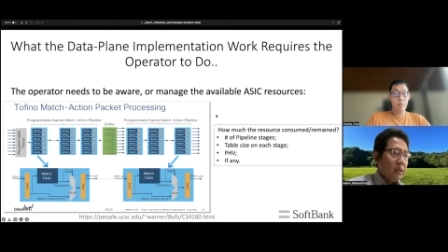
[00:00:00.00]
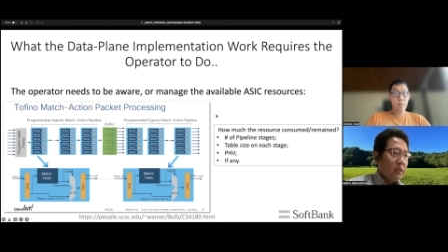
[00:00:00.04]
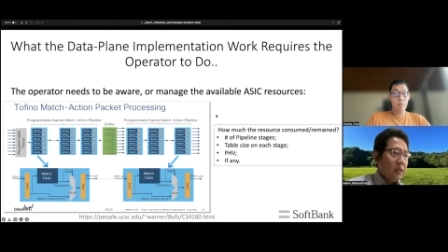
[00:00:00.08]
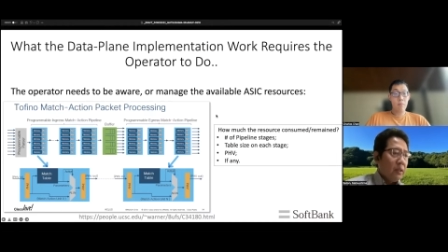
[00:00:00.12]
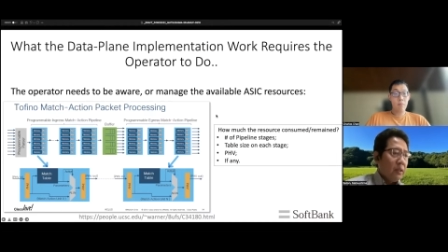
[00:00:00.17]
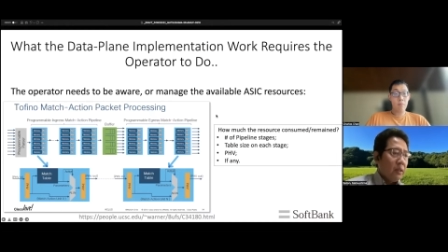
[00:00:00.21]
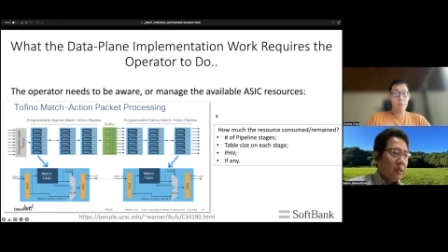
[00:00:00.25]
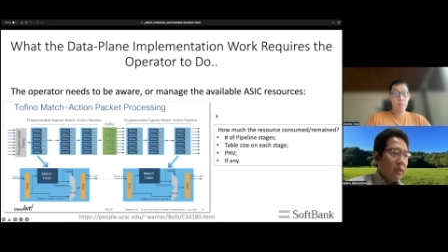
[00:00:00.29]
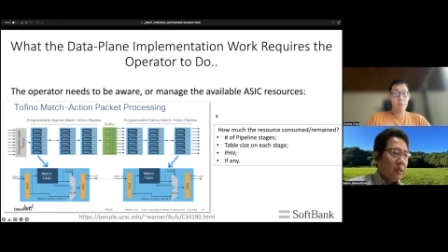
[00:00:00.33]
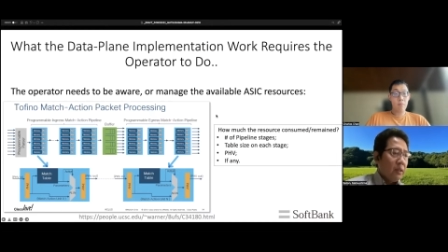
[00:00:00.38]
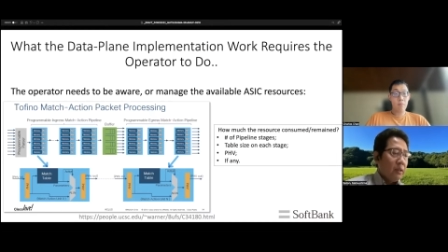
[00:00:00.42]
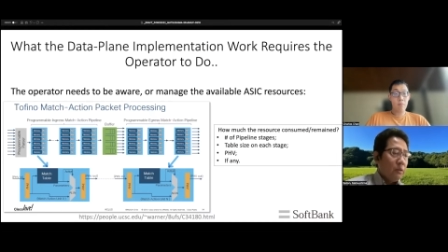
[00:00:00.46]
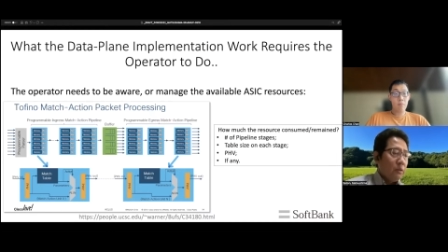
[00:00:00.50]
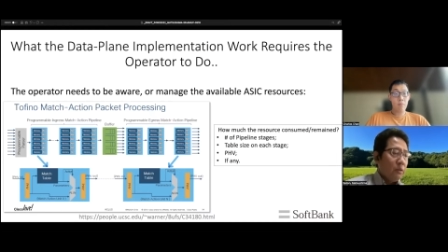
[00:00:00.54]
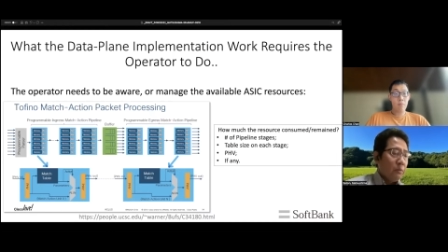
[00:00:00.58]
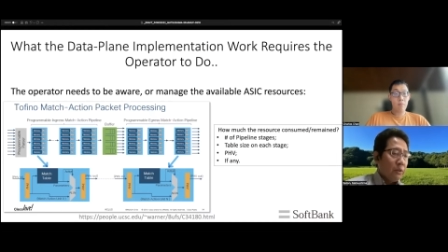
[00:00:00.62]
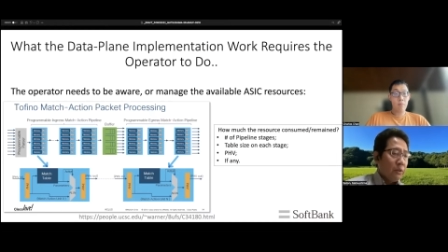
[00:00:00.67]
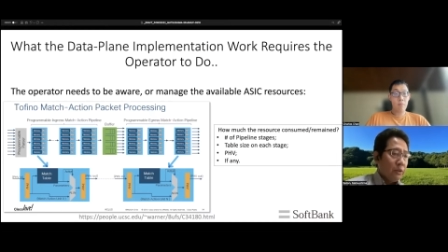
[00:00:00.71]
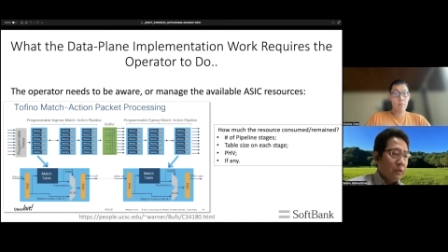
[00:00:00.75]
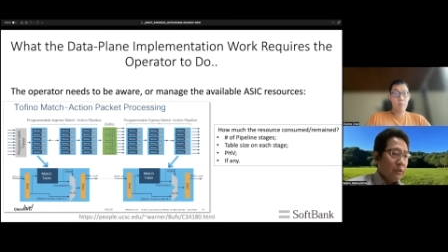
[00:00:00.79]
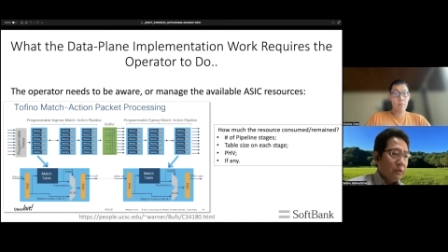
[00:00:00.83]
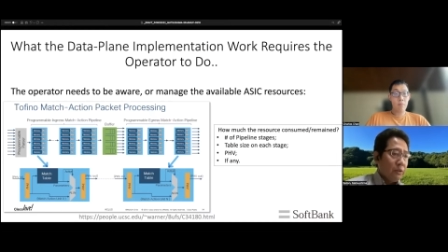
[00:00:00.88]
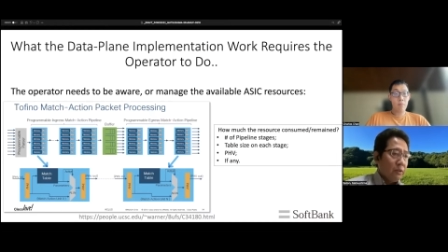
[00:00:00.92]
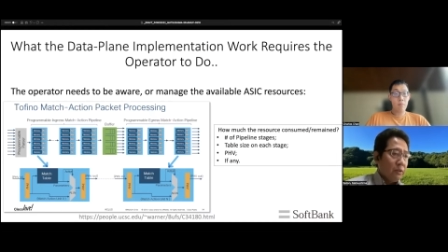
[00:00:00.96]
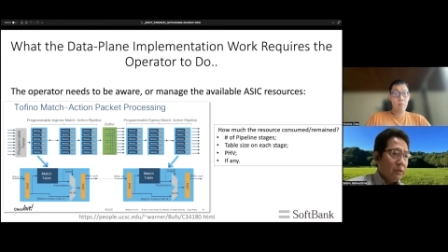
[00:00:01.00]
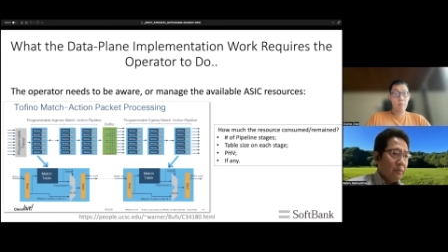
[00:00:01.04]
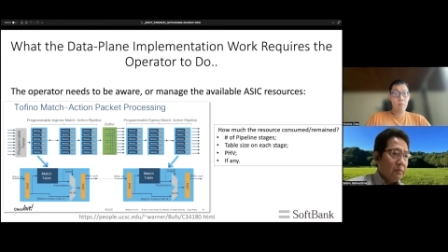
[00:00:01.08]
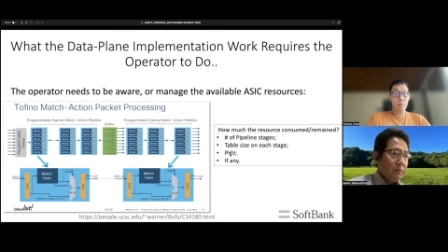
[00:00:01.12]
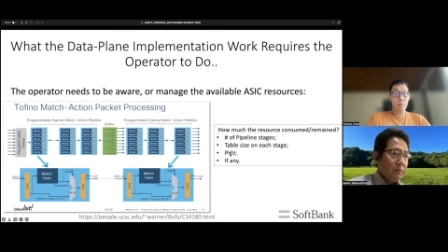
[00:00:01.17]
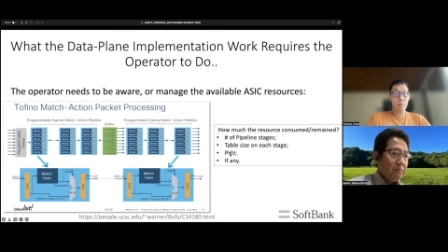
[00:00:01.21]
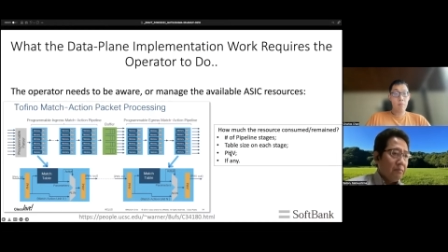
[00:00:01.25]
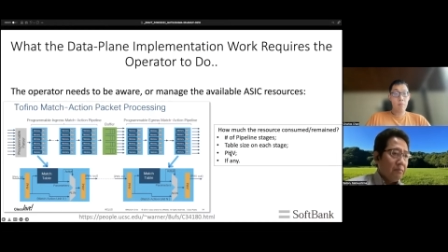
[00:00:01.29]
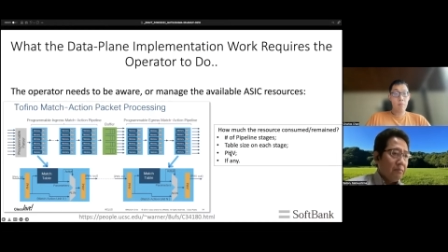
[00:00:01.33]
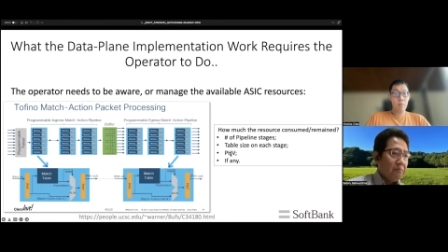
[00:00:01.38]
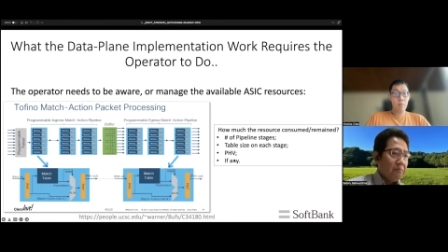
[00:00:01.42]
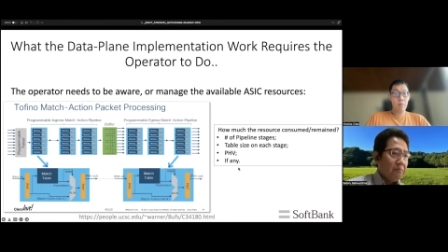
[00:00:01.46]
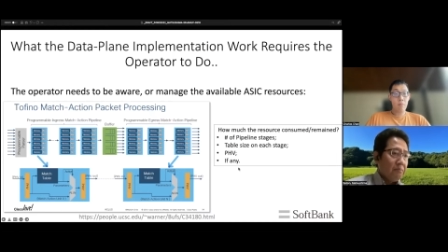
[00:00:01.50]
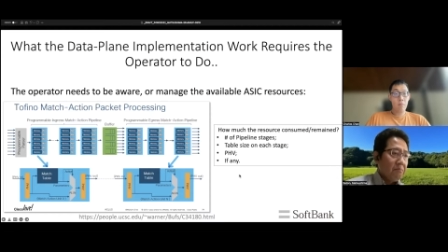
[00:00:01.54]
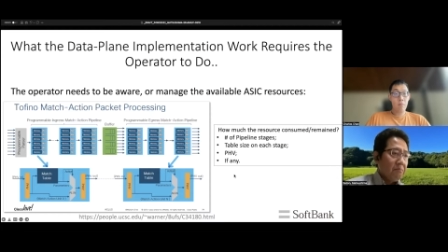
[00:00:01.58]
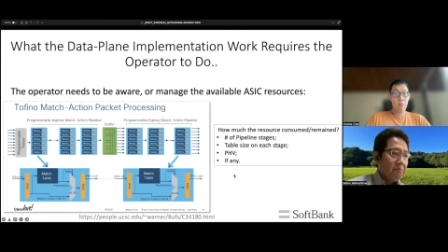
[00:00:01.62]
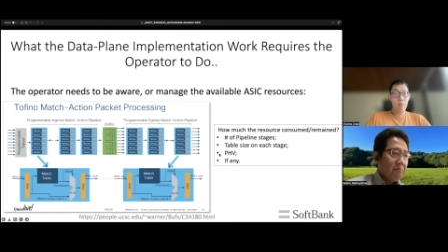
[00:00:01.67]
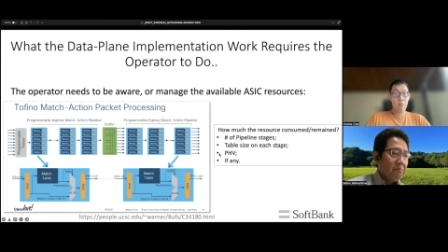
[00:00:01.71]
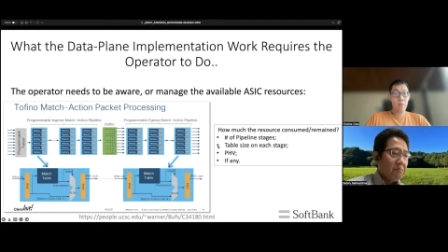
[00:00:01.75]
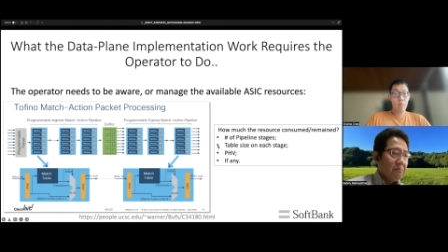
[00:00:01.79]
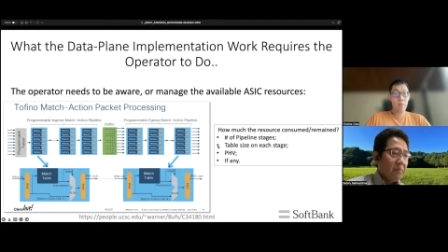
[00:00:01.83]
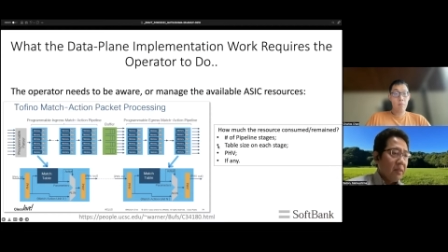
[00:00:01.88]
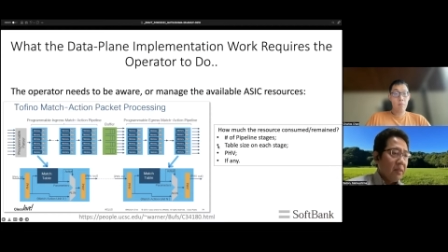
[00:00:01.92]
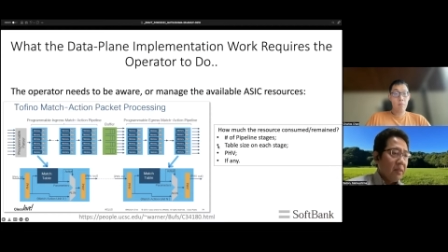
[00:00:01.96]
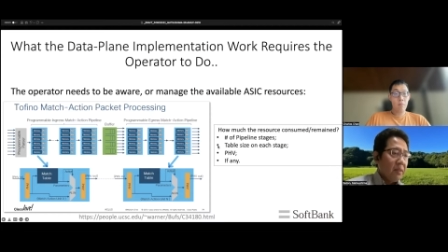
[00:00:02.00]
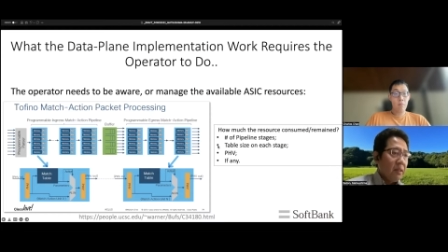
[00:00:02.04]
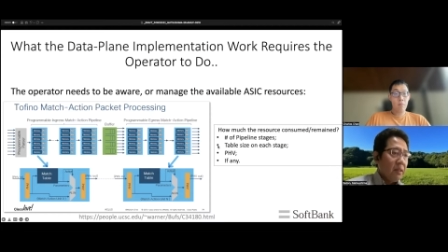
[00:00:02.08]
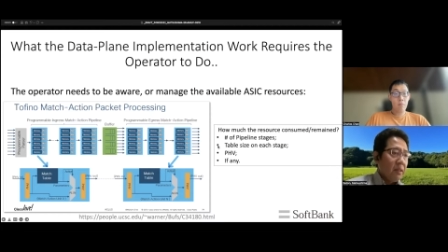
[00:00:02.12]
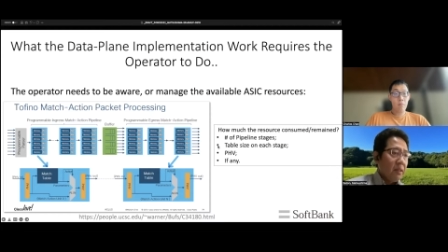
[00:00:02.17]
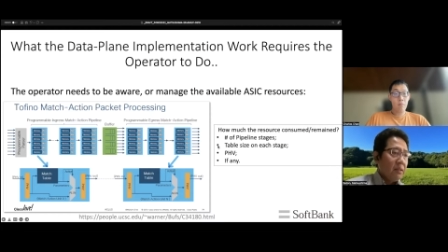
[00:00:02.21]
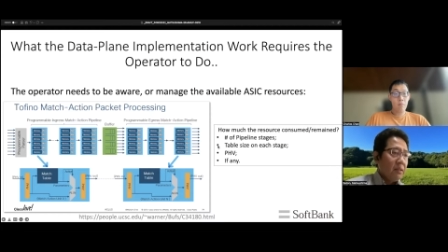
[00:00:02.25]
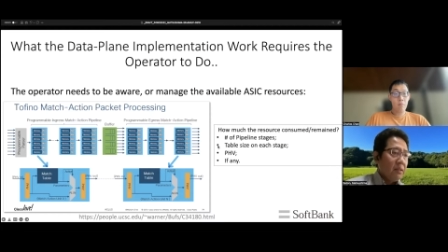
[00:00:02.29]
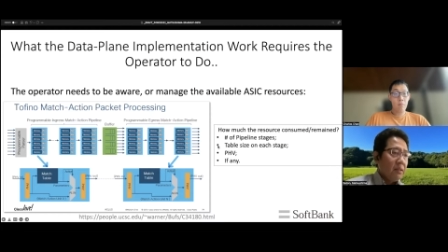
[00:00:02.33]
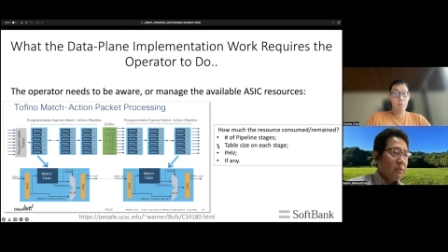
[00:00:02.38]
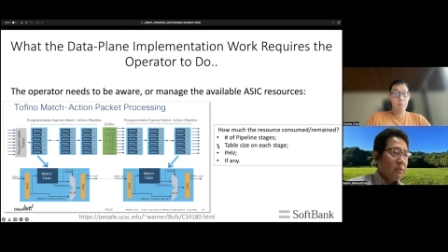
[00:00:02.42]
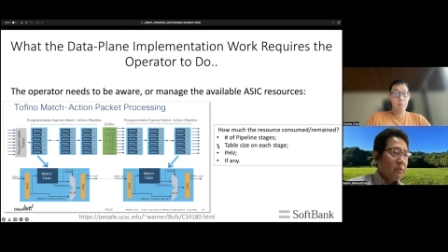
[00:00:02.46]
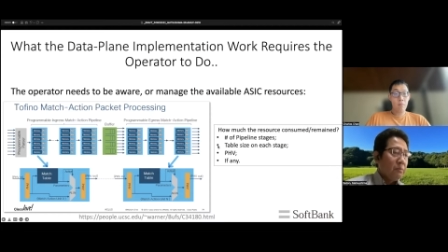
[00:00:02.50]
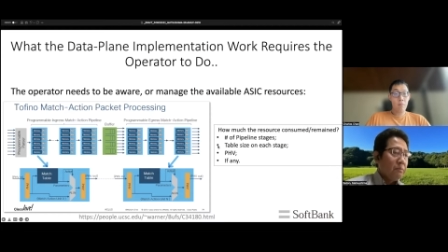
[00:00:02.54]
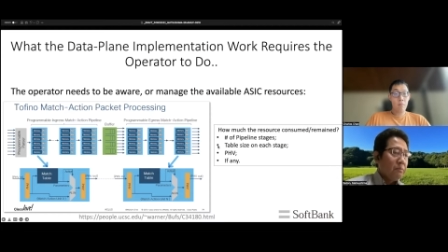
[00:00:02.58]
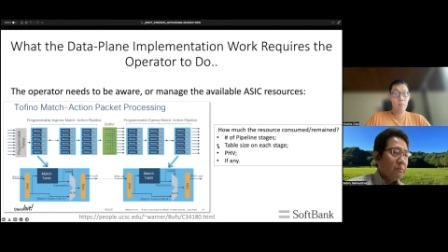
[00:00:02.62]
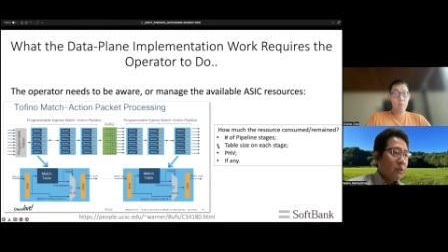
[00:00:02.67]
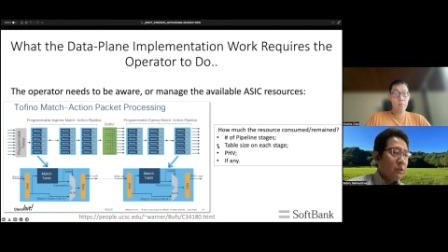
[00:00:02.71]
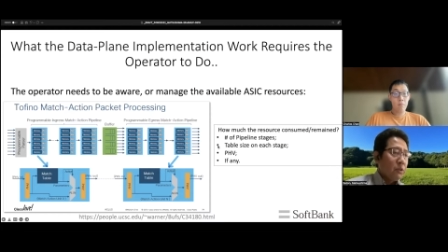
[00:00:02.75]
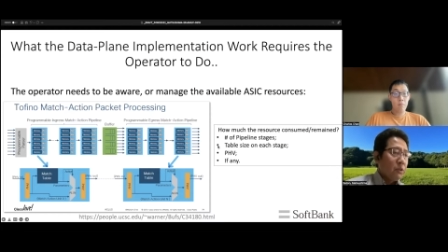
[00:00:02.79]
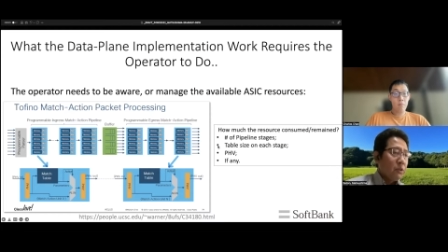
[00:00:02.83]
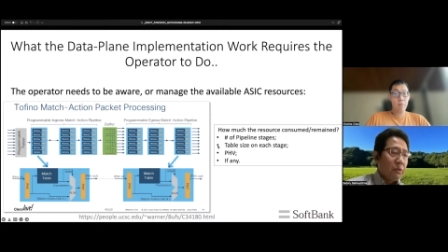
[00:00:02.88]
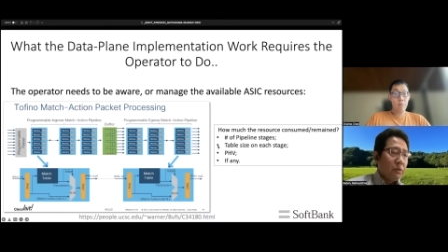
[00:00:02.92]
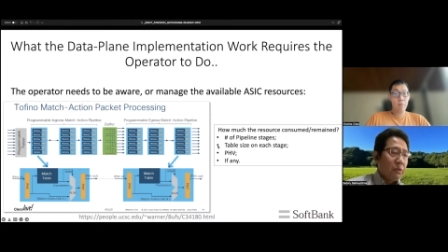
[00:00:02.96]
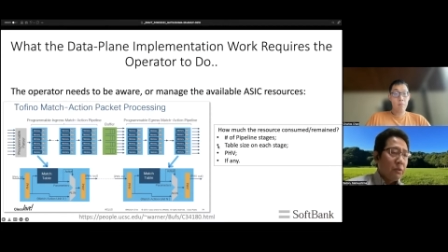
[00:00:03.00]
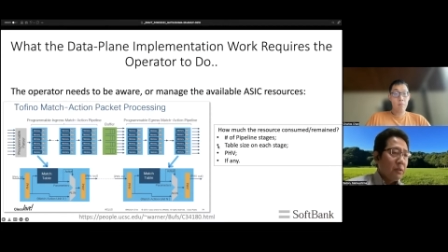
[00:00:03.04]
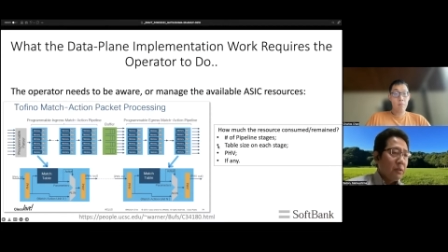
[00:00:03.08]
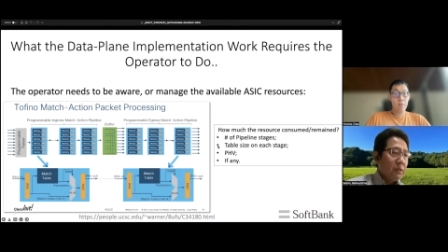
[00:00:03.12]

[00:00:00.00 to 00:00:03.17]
operator. So usually